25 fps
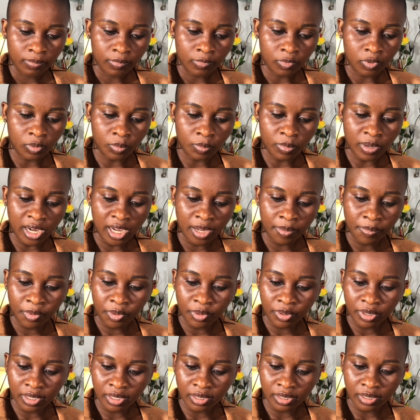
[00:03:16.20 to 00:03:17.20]
Dubai
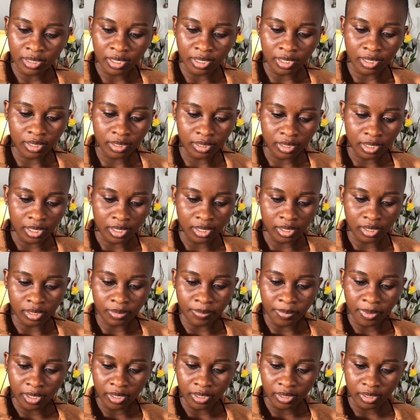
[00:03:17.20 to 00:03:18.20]
building style has
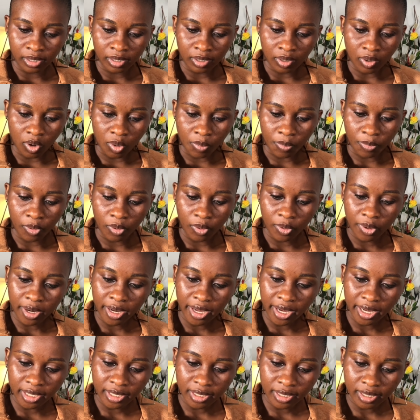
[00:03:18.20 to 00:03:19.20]
been
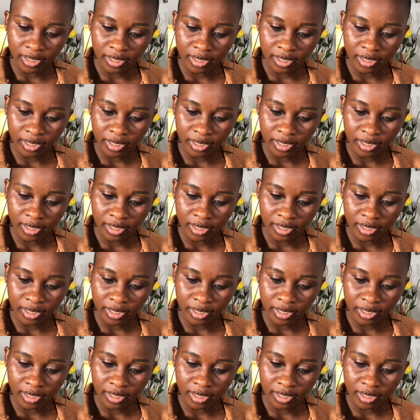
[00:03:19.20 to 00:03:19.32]
uploaded,